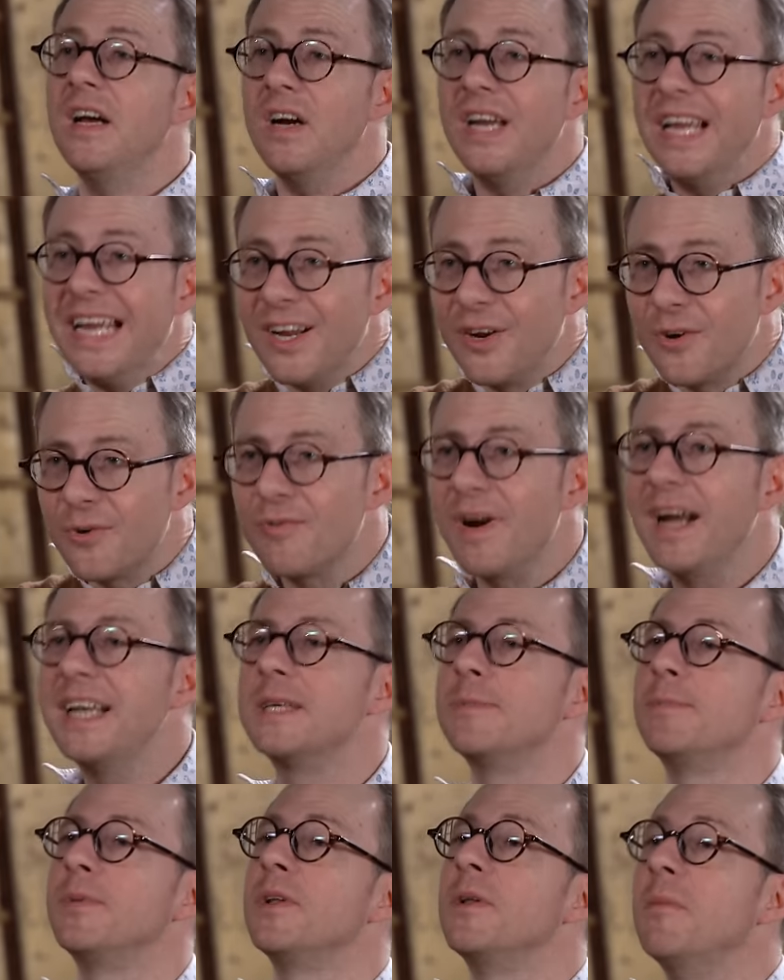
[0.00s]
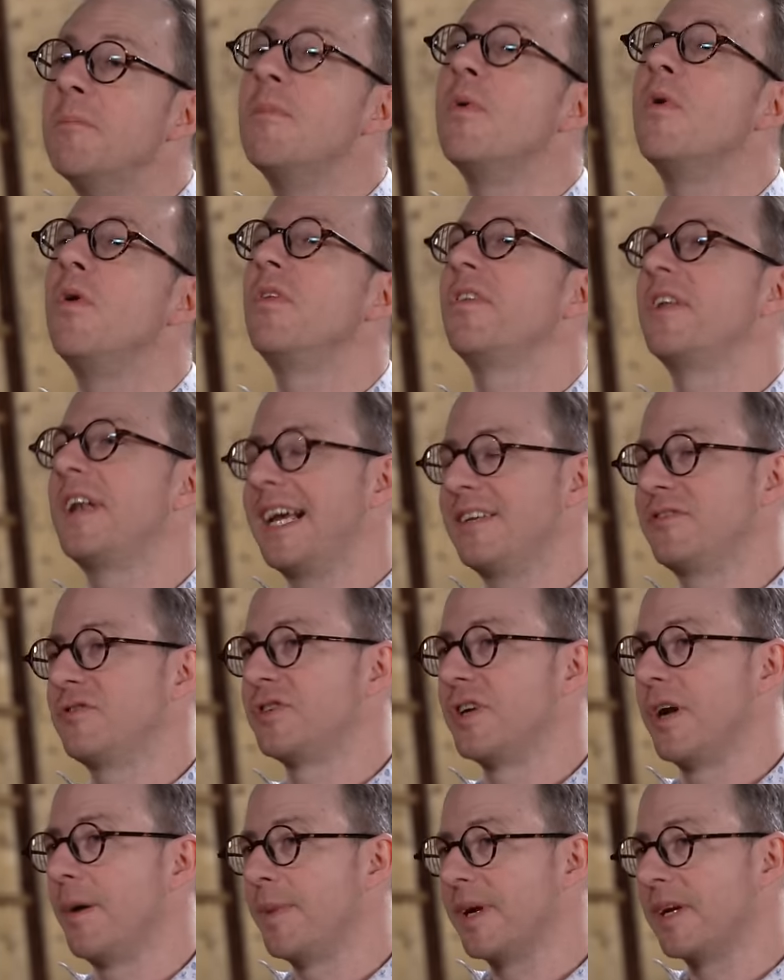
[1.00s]
incredible, more than
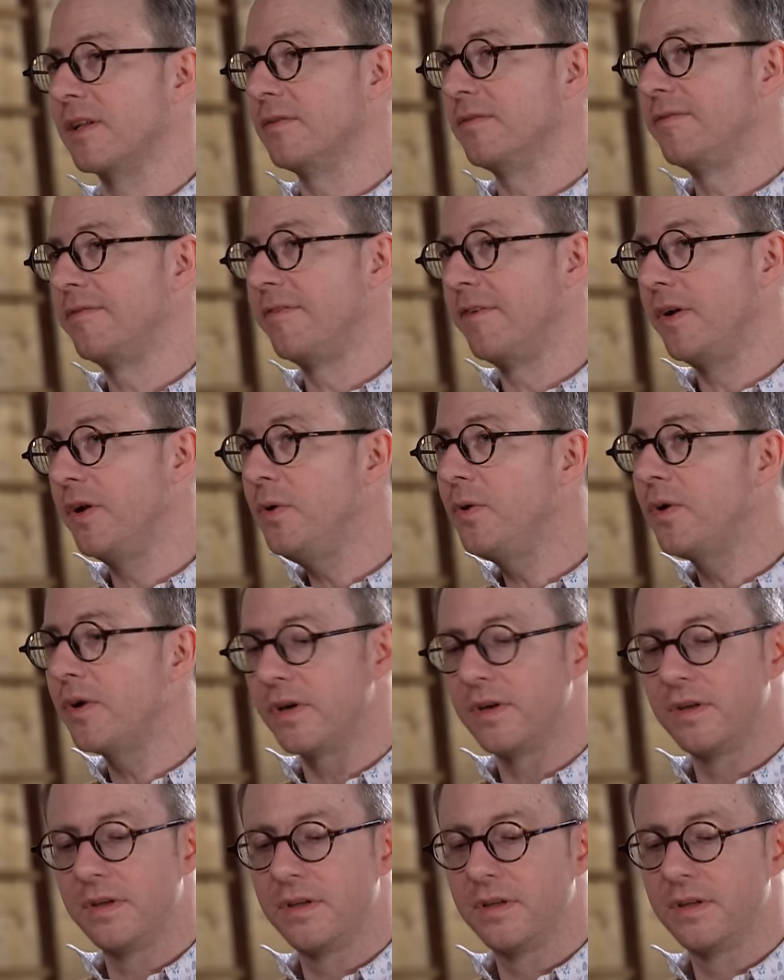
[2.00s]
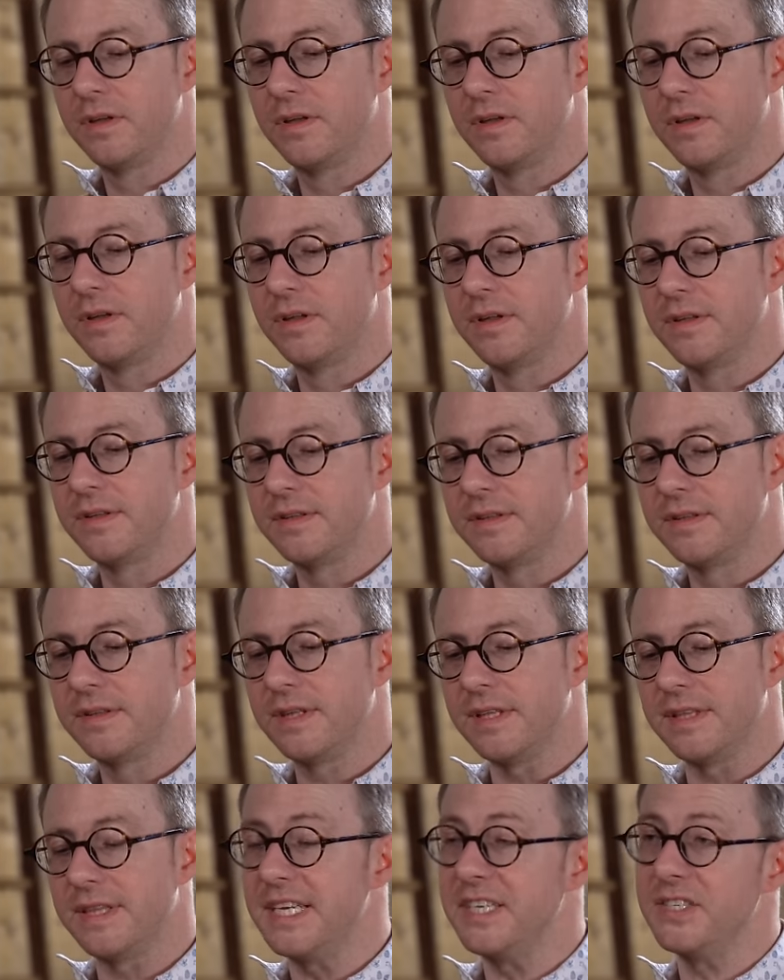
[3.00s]
astronomical fluke
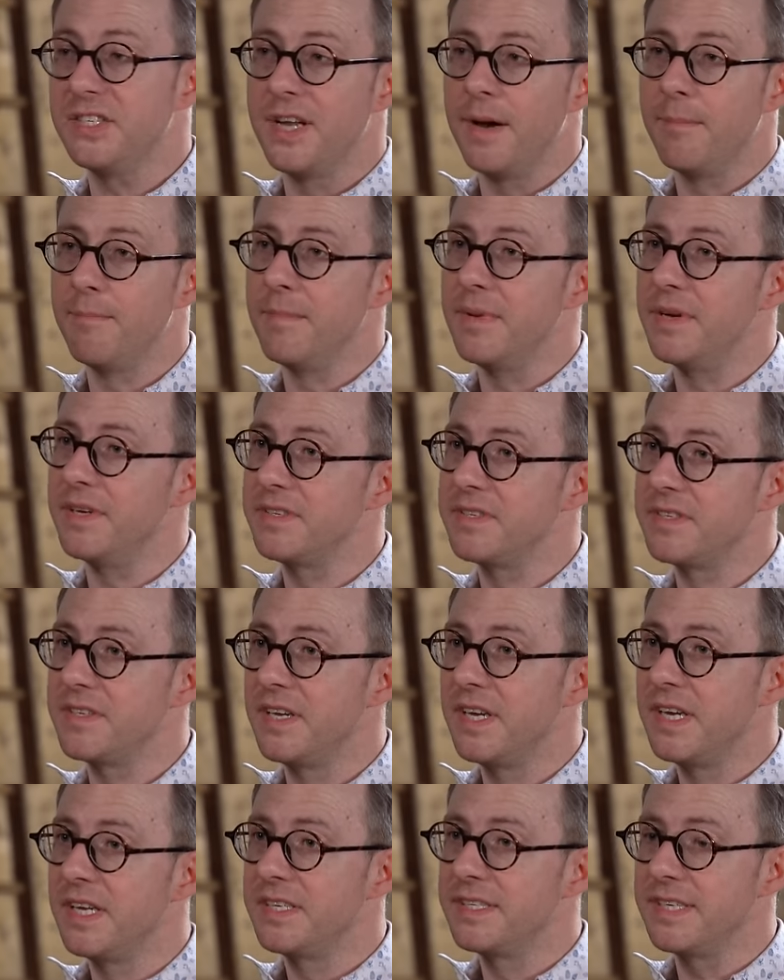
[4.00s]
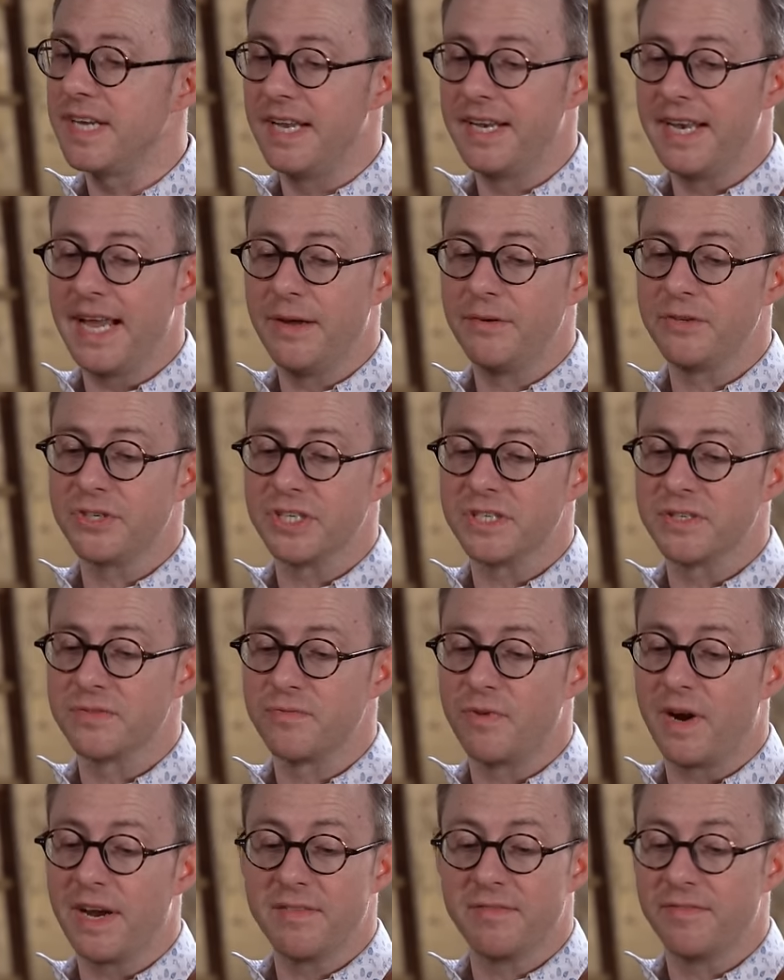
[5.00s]
that these numbers turned out just
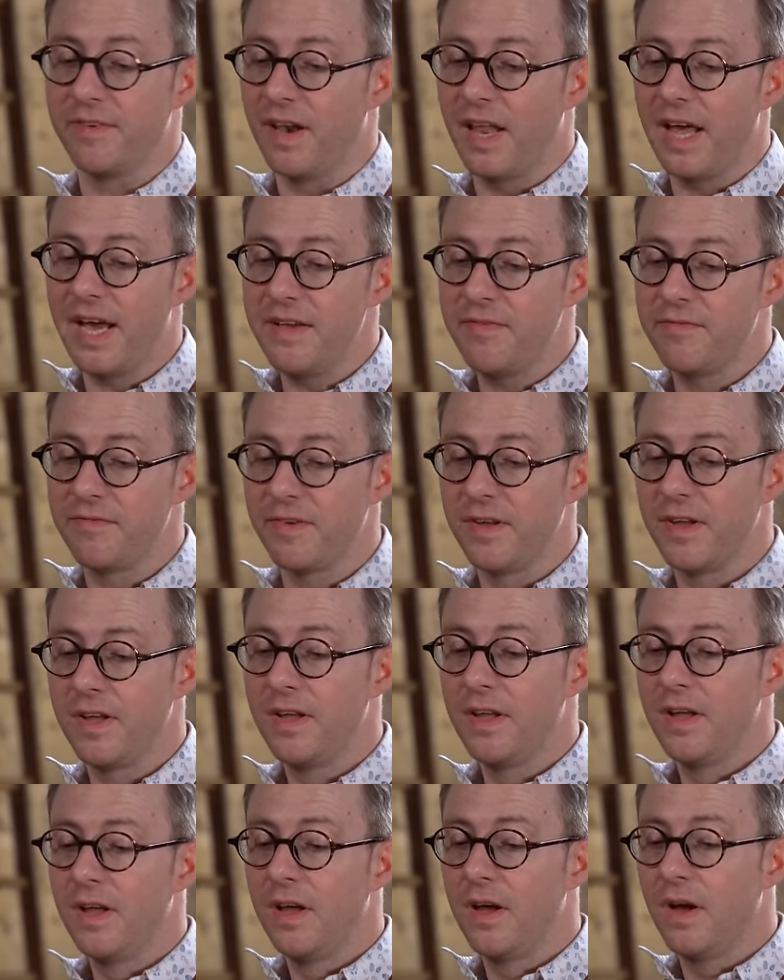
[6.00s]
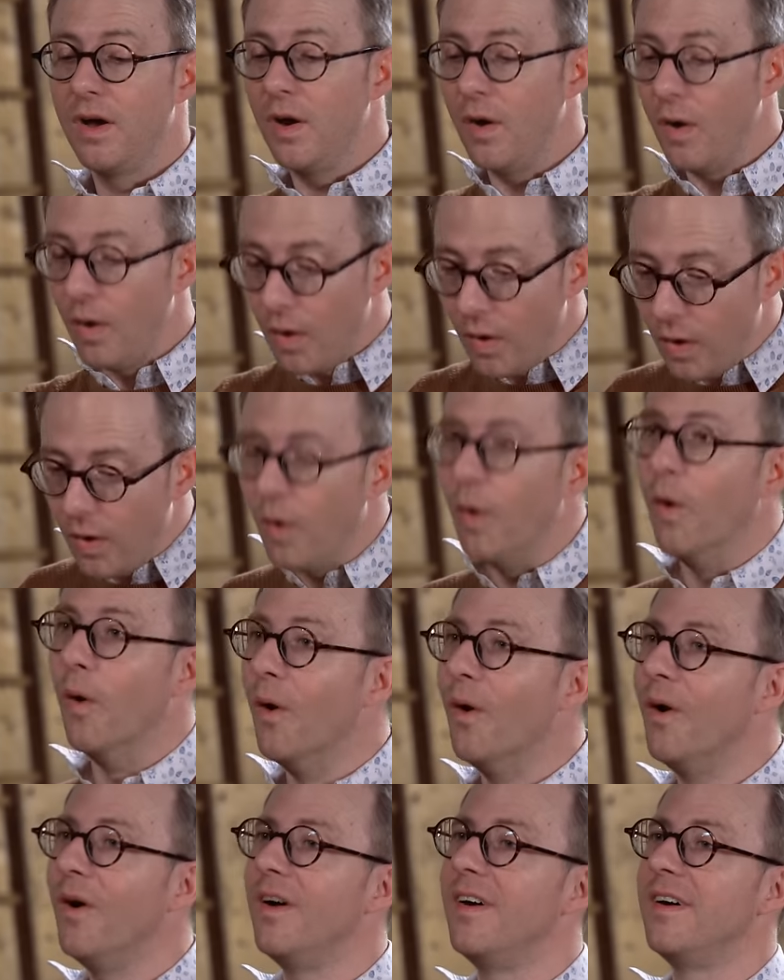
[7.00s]
right for life,
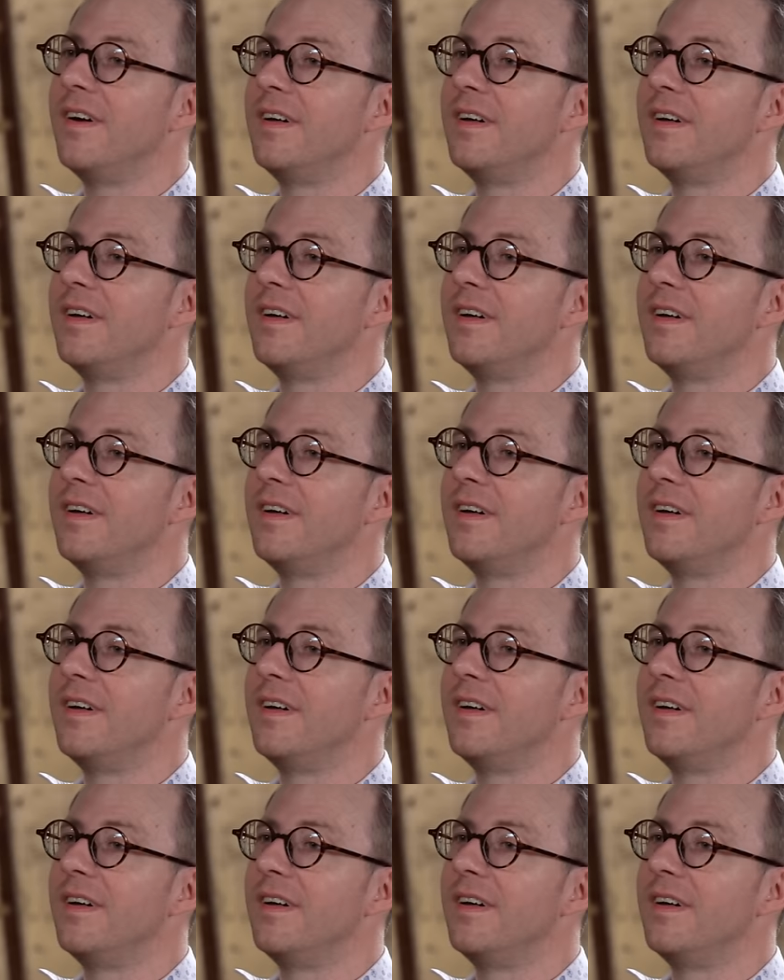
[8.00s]
or